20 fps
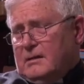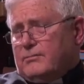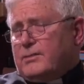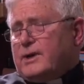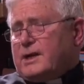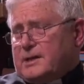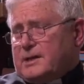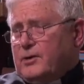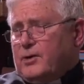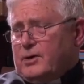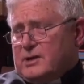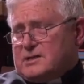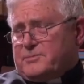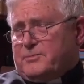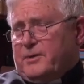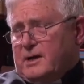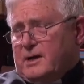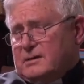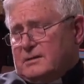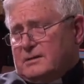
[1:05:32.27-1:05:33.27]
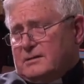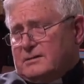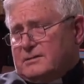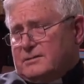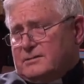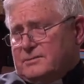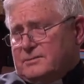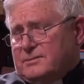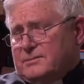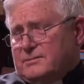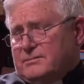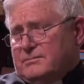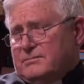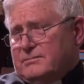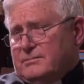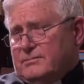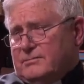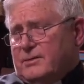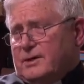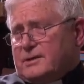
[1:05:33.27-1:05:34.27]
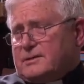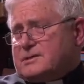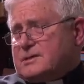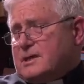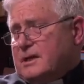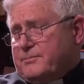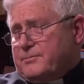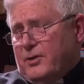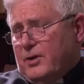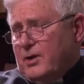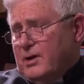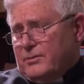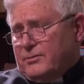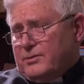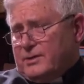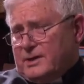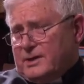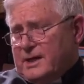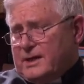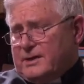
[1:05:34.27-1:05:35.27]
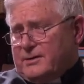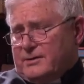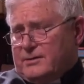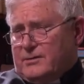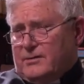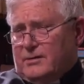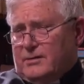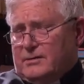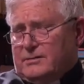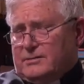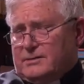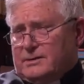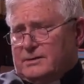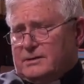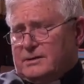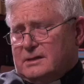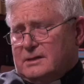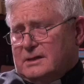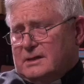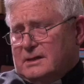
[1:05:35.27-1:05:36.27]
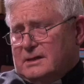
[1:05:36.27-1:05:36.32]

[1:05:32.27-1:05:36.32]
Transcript: really corresponded to what St. Paul would later call the